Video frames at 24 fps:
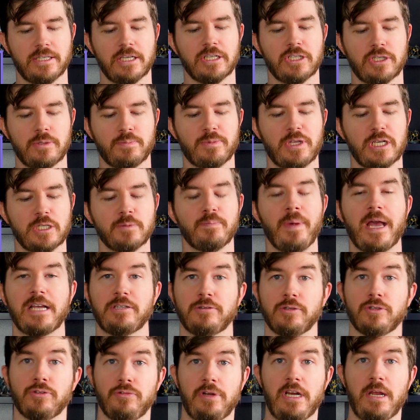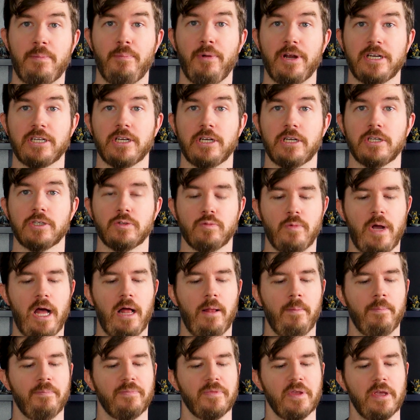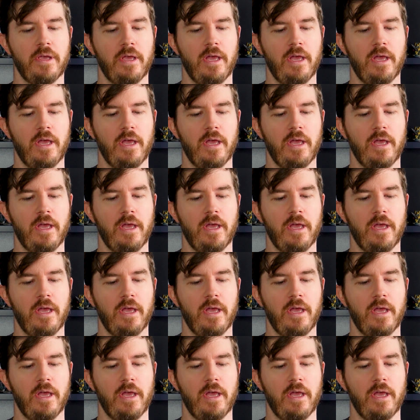this base was 3D printed as well.